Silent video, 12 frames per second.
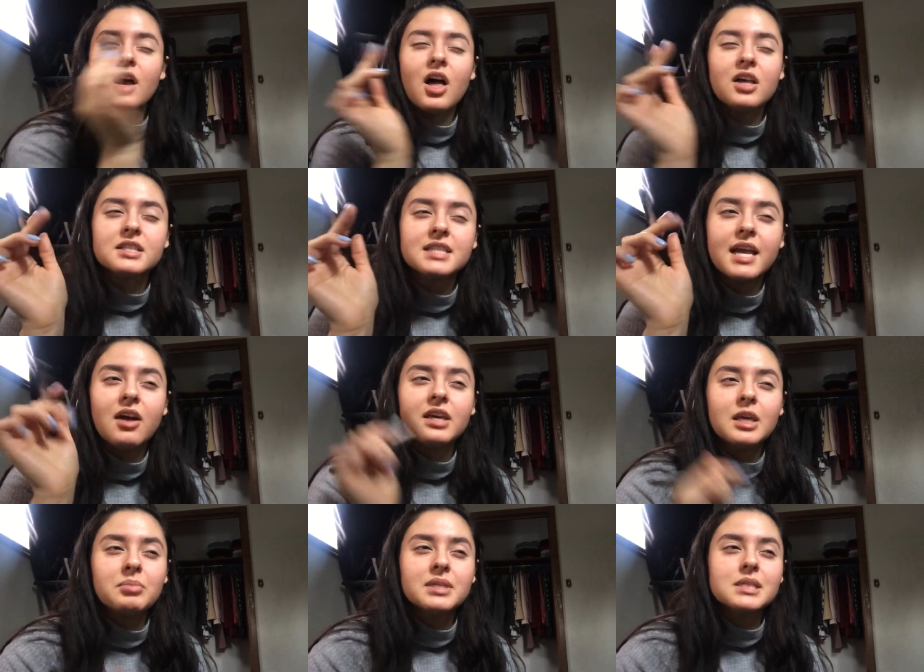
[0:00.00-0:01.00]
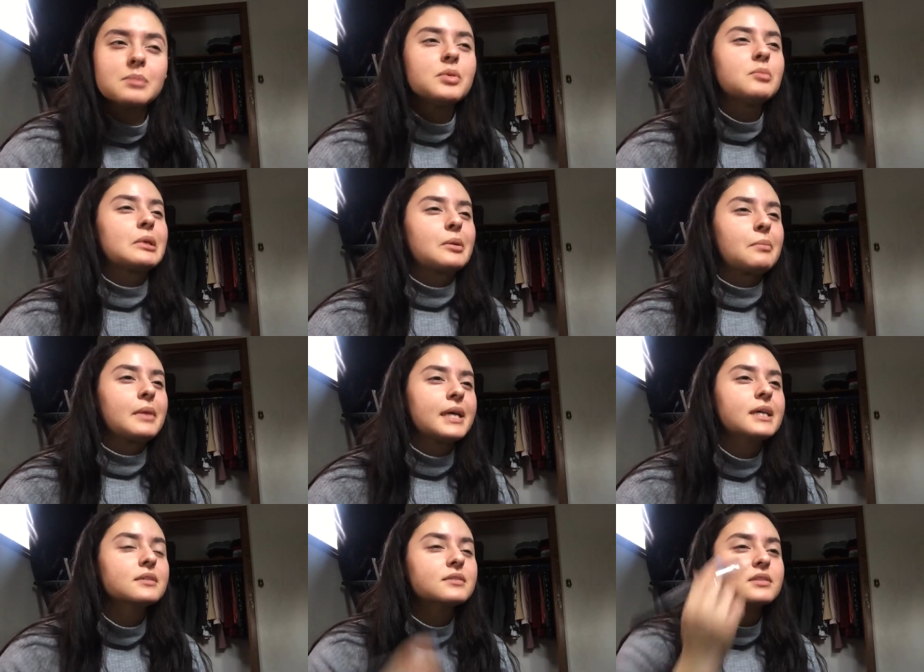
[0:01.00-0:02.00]
I'll say I'll keep it simple, but it
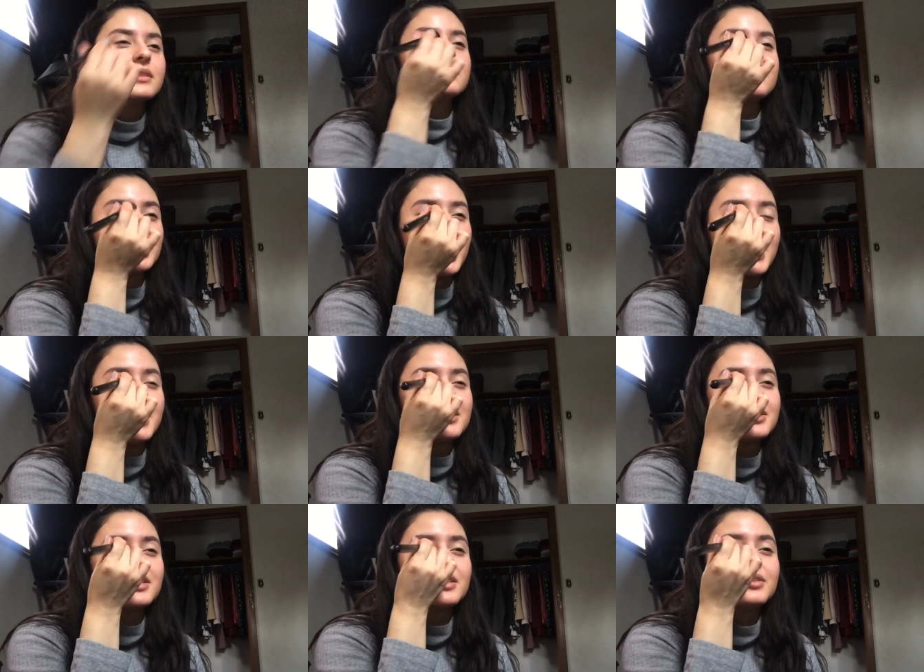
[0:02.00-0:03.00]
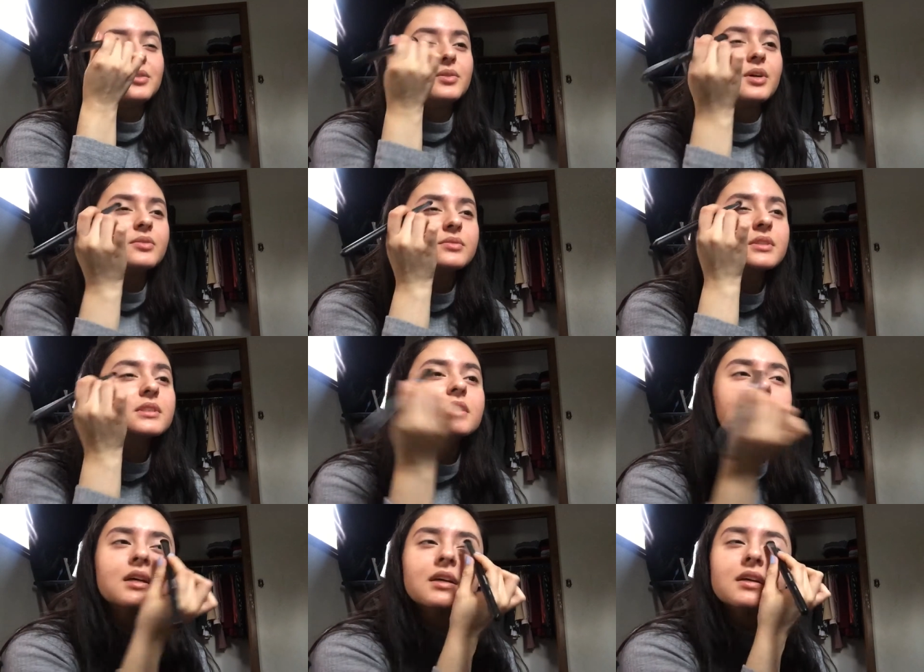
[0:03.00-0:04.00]
might change. Who knows?
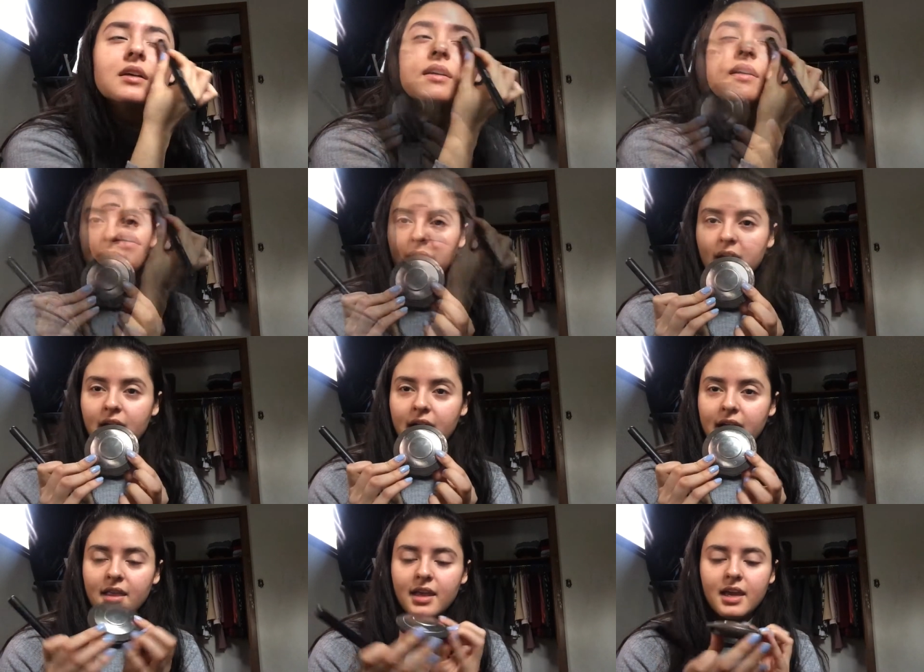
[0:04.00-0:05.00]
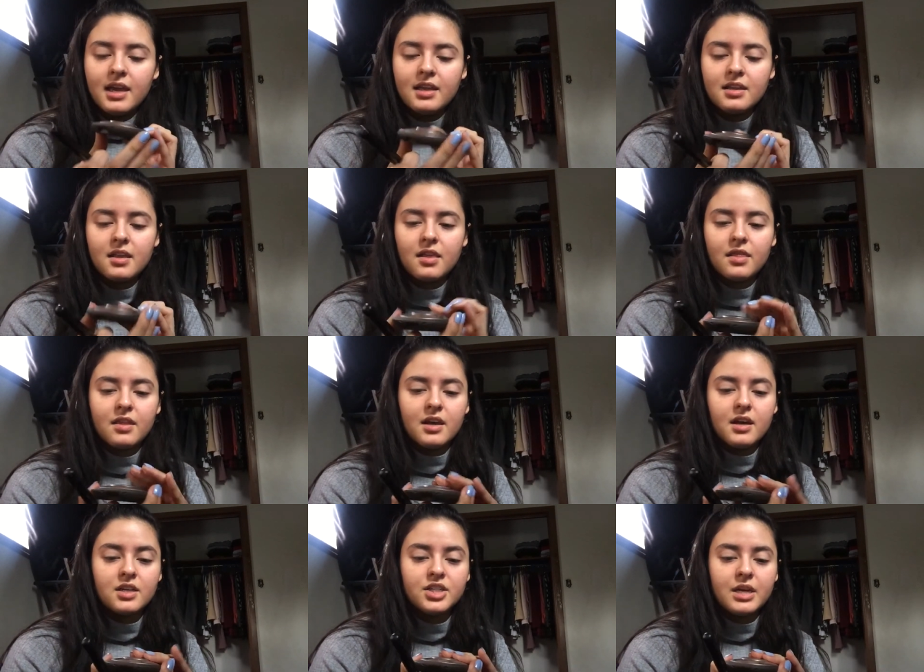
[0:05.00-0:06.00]
The Becca highlight,
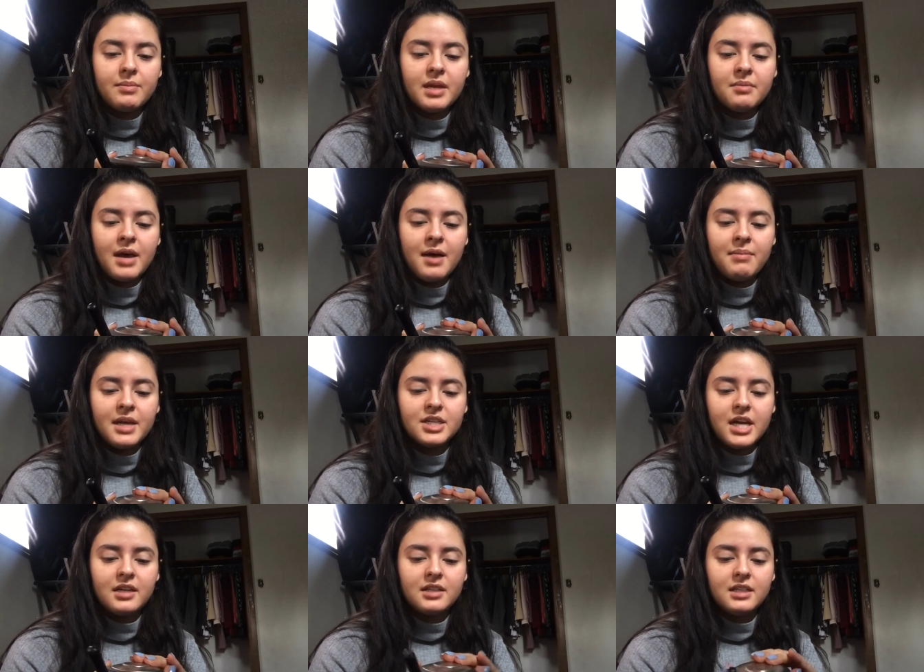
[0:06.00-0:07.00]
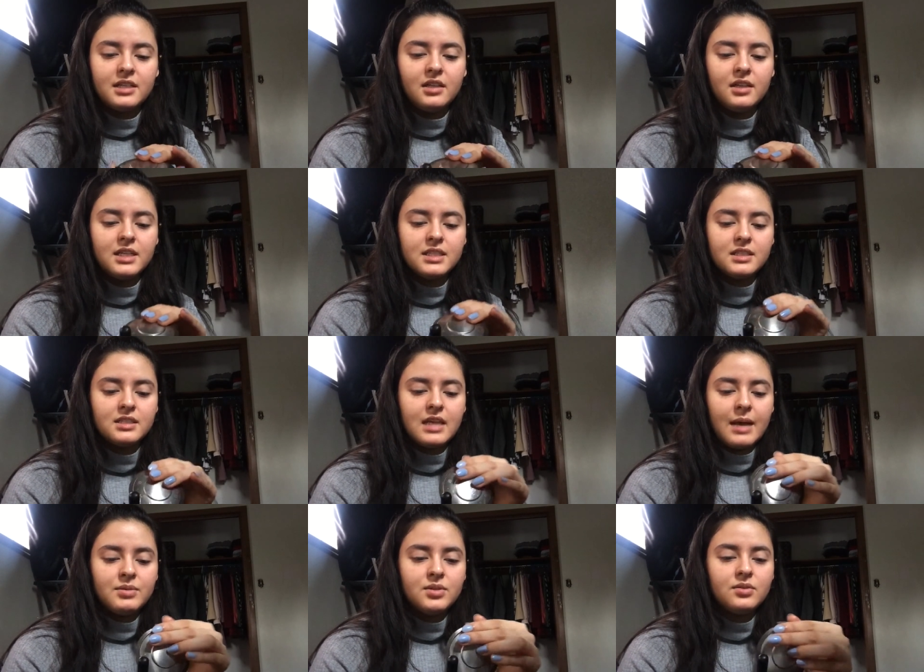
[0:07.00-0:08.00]
the Champagne Pop by Jaclyn Hill. It is
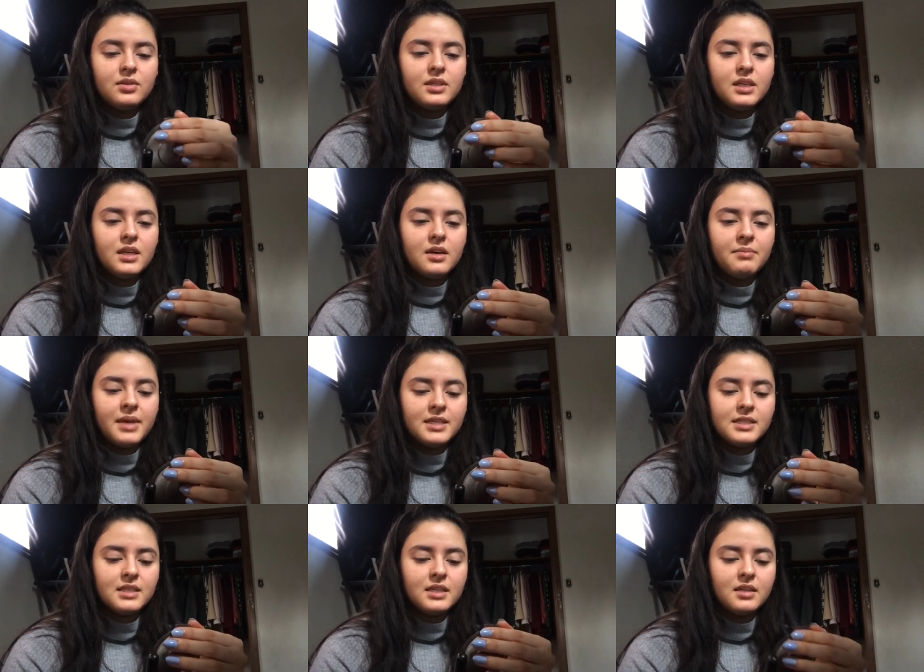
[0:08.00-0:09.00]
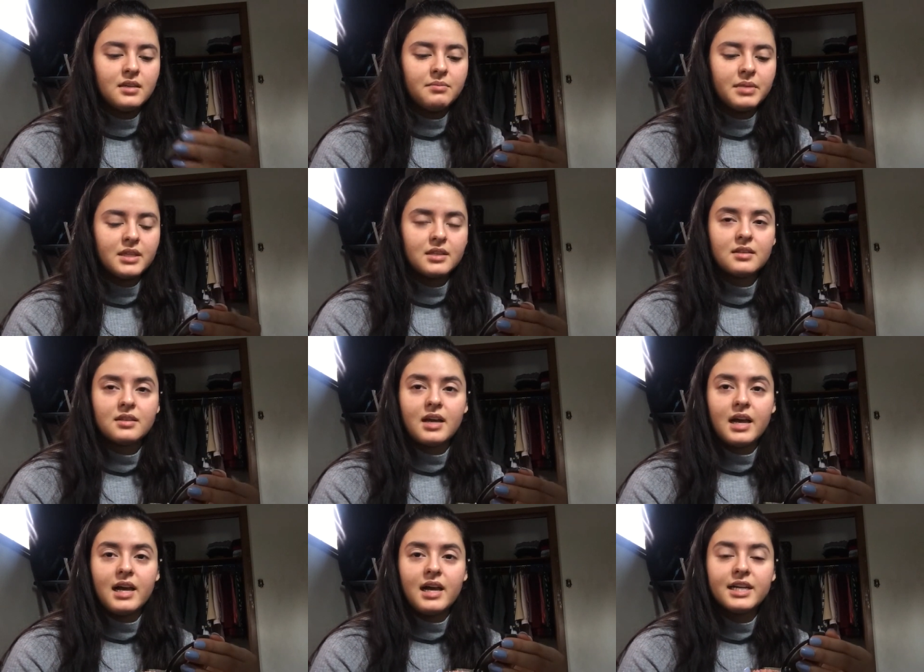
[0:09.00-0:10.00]
absolutely amazing, but
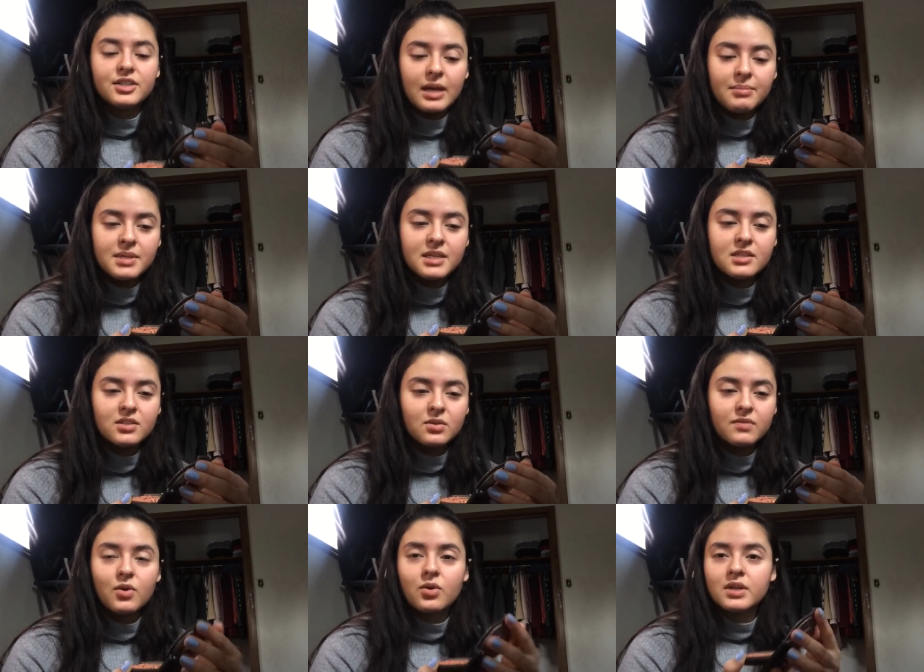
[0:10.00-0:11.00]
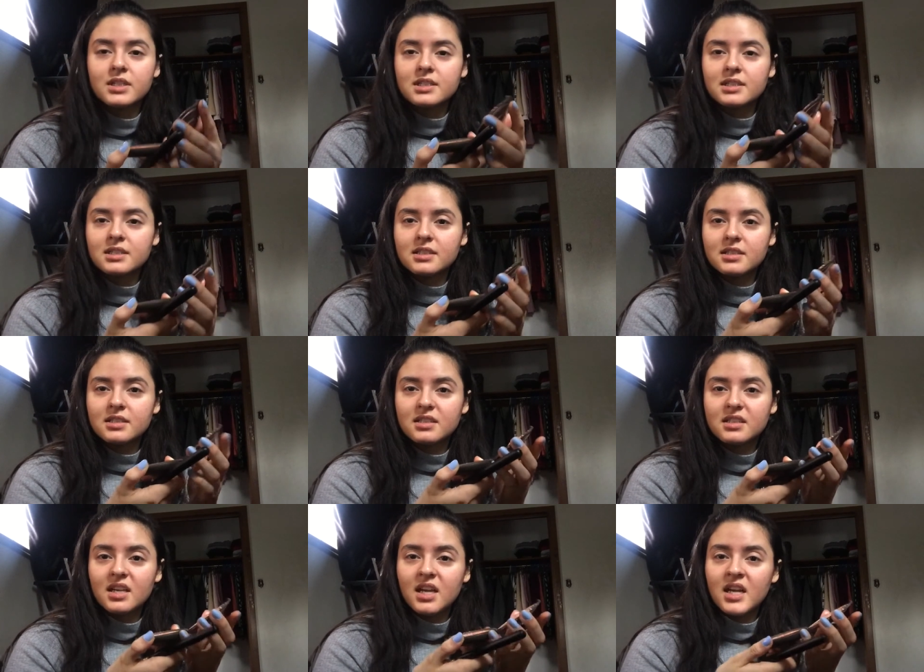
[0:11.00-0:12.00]
I dropped it, so of course
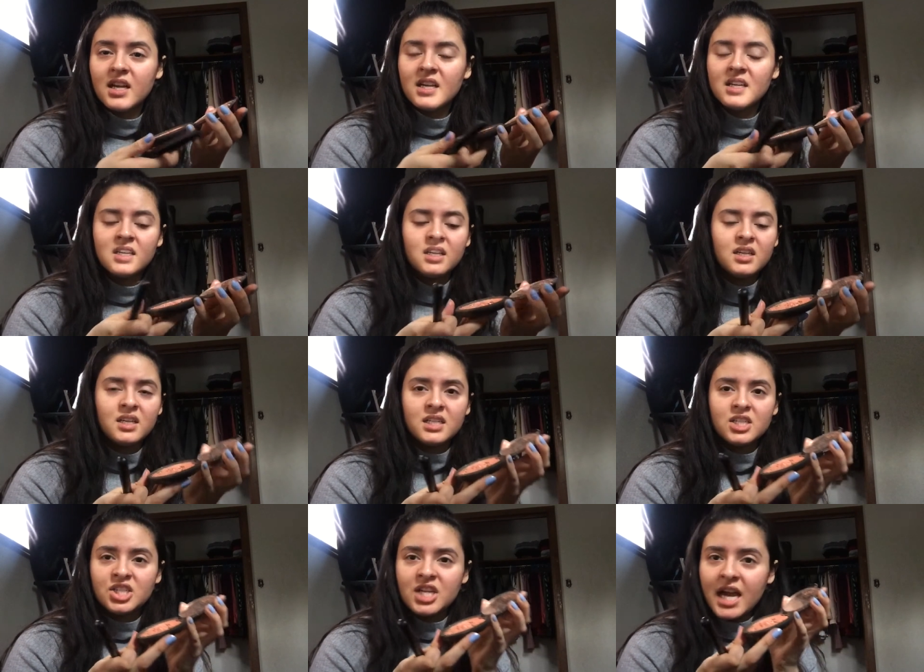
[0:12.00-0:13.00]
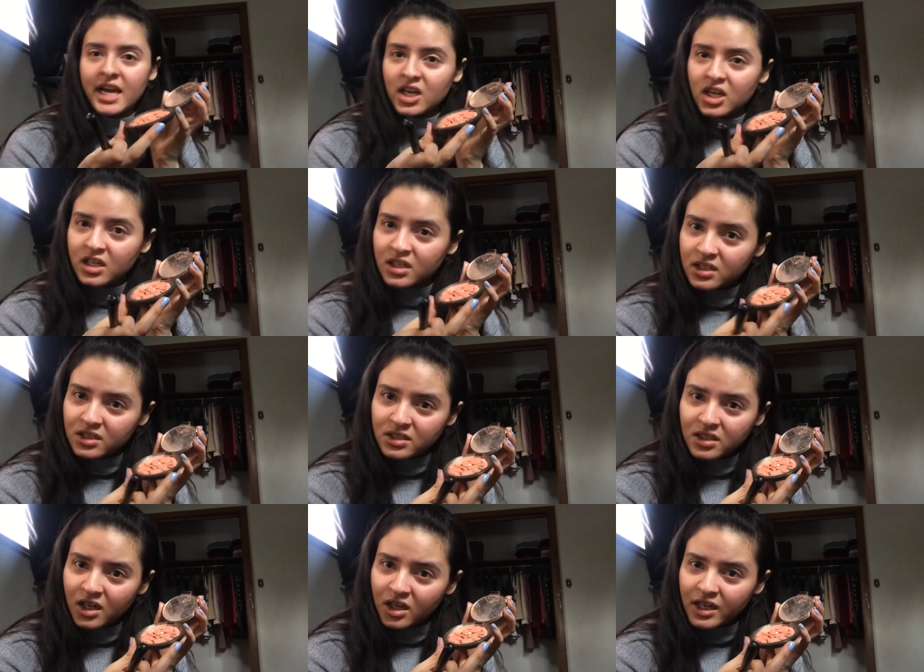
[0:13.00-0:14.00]
it shattered.
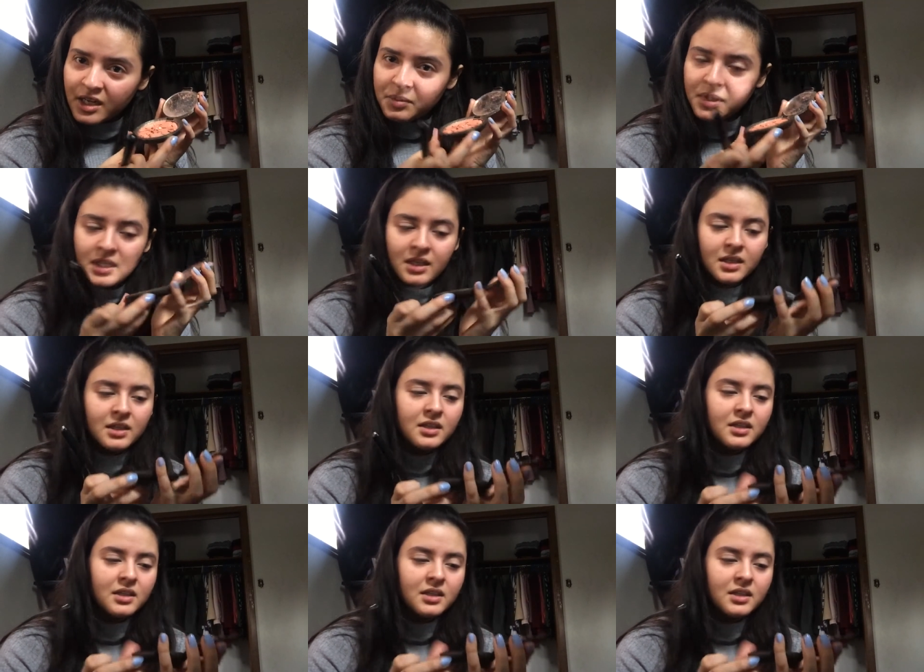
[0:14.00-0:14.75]
R.I.P.